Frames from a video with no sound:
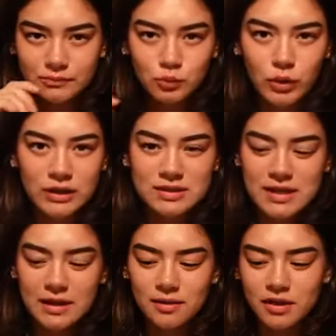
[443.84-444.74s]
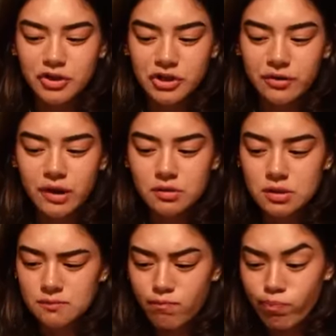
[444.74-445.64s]
What is that, like
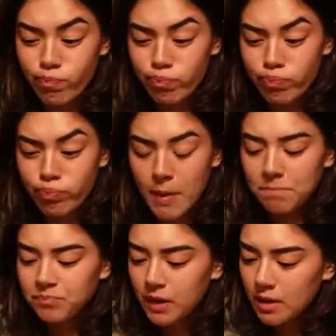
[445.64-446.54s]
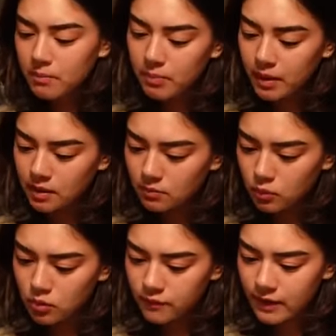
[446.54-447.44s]
Cheerios? But
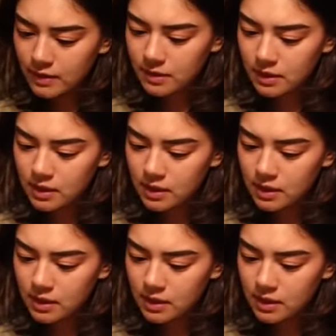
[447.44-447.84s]
more vitamin